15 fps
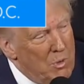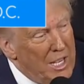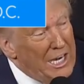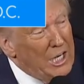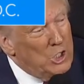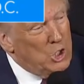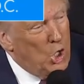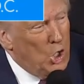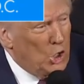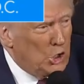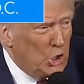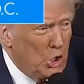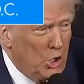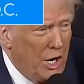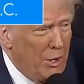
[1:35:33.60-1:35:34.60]
And I told
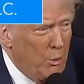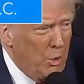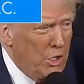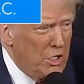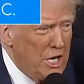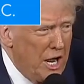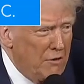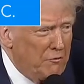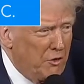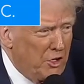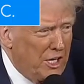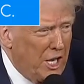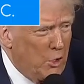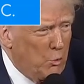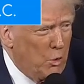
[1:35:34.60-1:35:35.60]
her I would not
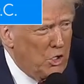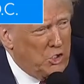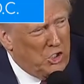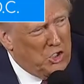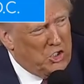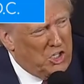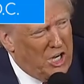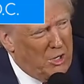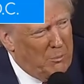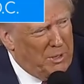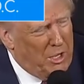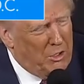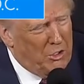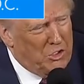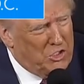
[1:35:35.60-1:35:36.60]
forget what she said
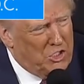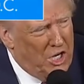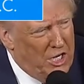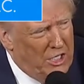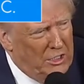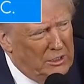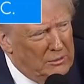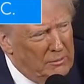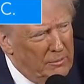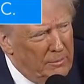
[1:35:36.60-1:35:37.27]
about her son.